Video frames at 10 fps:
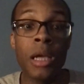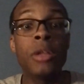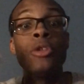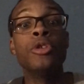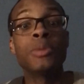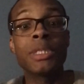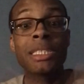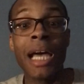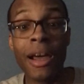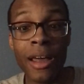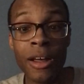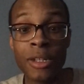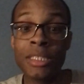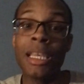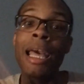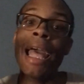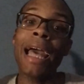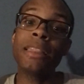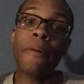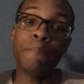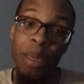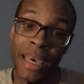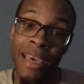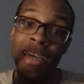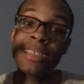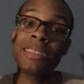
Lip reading: do some shout outs, and the big